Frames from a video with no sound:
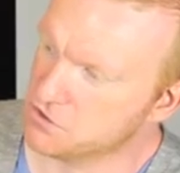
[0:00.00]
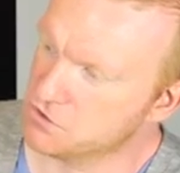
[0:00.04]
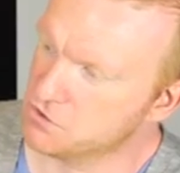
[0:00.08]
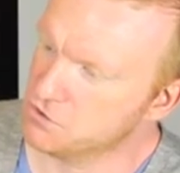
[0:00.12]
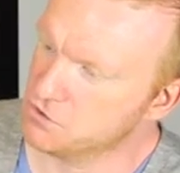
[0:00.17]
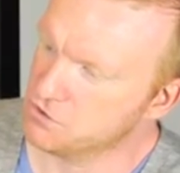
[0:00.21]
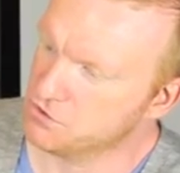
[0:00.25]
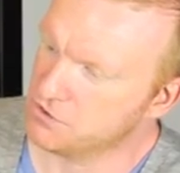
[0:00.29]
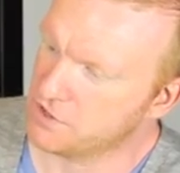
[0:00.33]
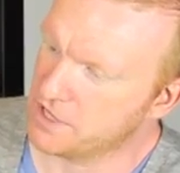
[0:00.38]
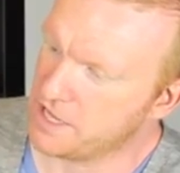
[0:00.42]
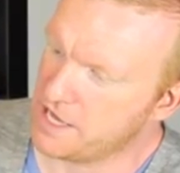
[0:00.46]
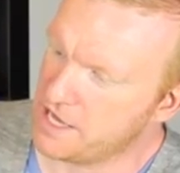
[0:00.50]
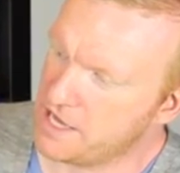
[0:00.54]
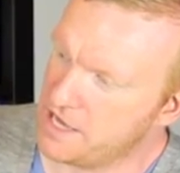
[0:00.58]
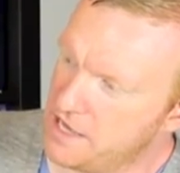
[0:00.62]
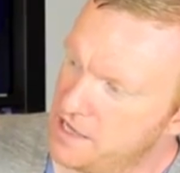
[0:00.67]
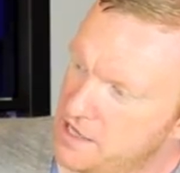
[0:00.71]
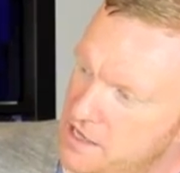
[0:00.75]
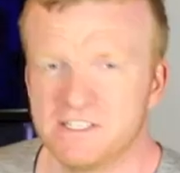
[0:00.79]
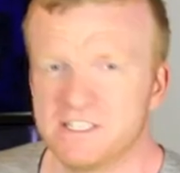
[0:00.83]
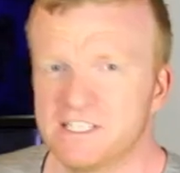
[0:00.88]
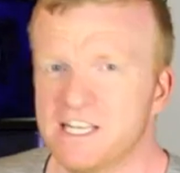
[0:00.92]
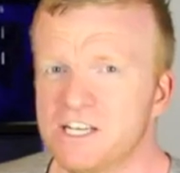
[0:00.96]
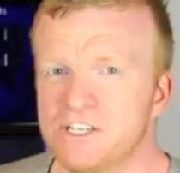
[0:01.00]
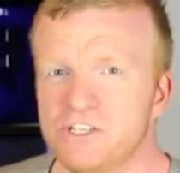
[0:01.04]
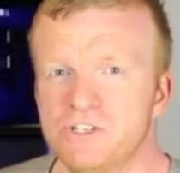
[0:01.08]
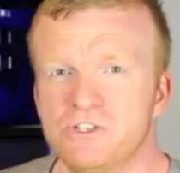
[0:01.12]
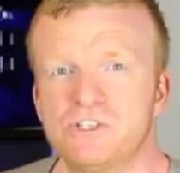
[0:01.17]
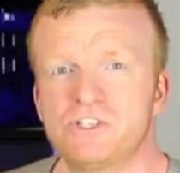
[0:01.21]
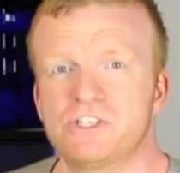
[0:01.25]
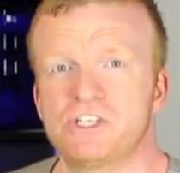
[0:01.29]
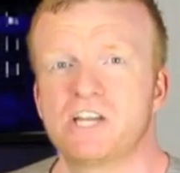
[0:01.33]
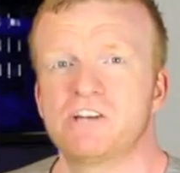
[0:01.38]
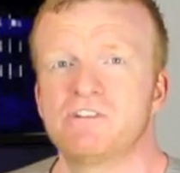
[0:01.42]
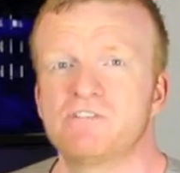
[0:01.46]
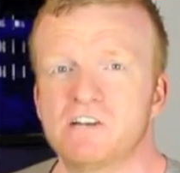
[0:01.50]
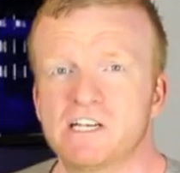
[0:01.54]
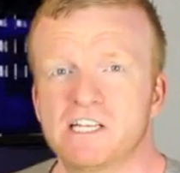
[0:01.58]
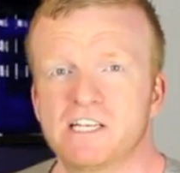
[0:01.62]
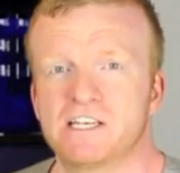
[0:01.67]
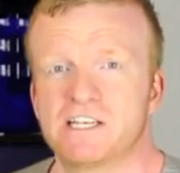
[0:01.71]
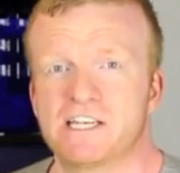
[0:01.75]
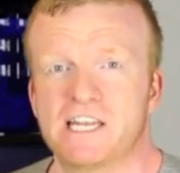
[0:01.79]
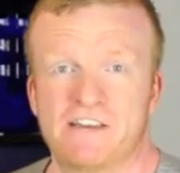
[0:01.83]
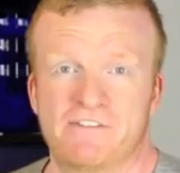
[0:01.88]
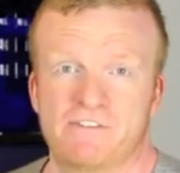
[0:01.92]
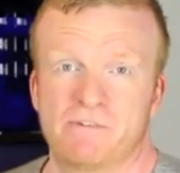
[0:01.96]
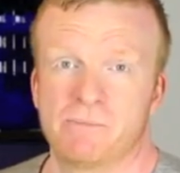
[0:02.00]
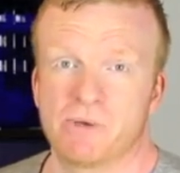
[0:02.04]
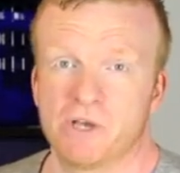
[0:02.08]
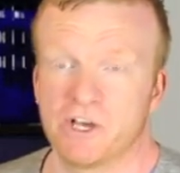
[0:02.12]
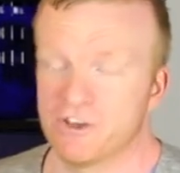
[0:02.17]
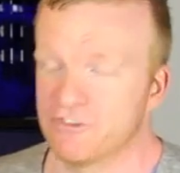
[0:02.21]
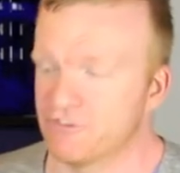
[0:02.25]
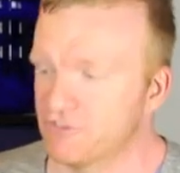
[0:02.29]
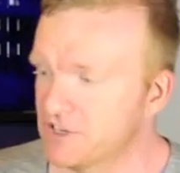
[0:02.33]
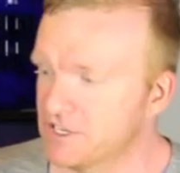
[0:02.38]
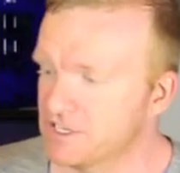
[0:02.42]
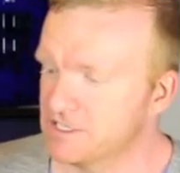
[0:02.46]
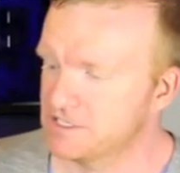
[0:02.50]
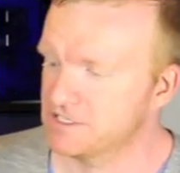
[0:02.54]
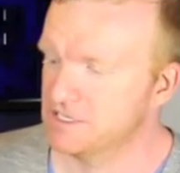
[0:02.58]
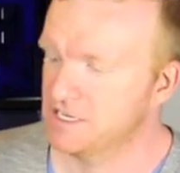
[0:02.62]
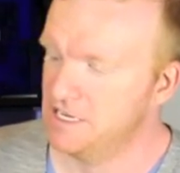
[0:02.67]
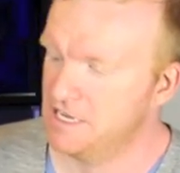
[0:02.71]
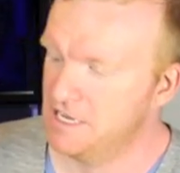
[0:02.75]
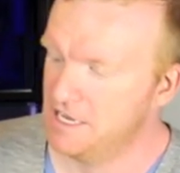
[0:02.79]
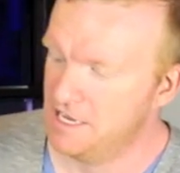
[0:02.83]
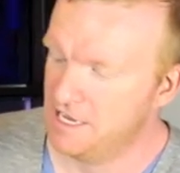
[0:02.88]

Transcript: are all there. Statues generally are never perfect.